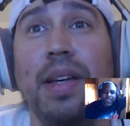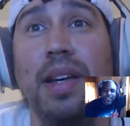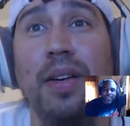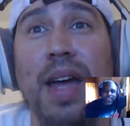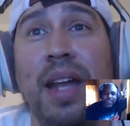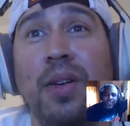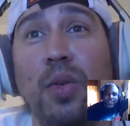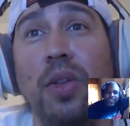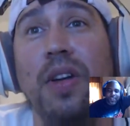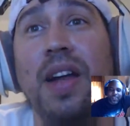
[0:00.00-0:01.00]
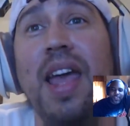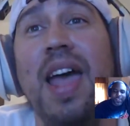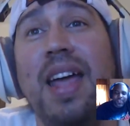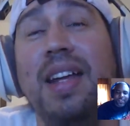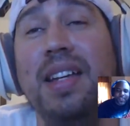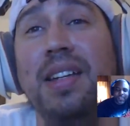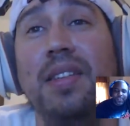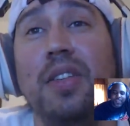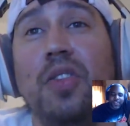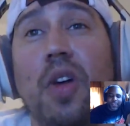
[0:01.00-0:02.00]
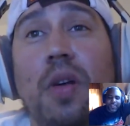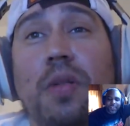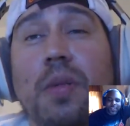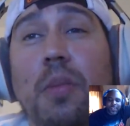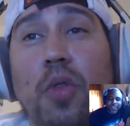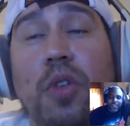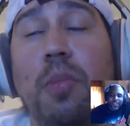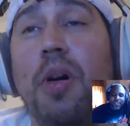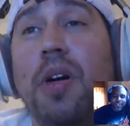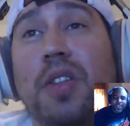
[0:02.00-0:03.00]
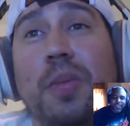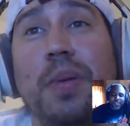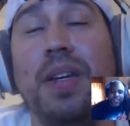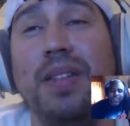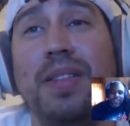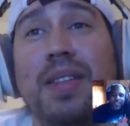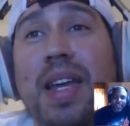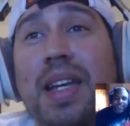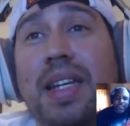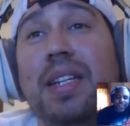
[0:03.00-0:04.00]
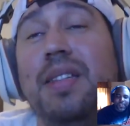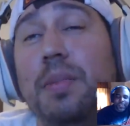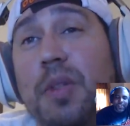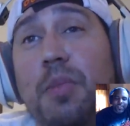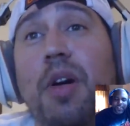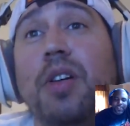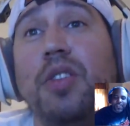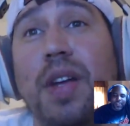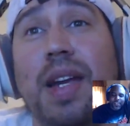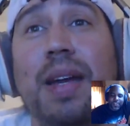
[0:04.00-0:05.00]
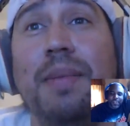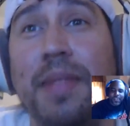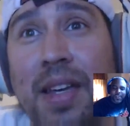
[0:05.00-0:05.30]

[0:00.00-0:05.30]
and who they're going to add in to start some more sparks, because it needs some sparks right now.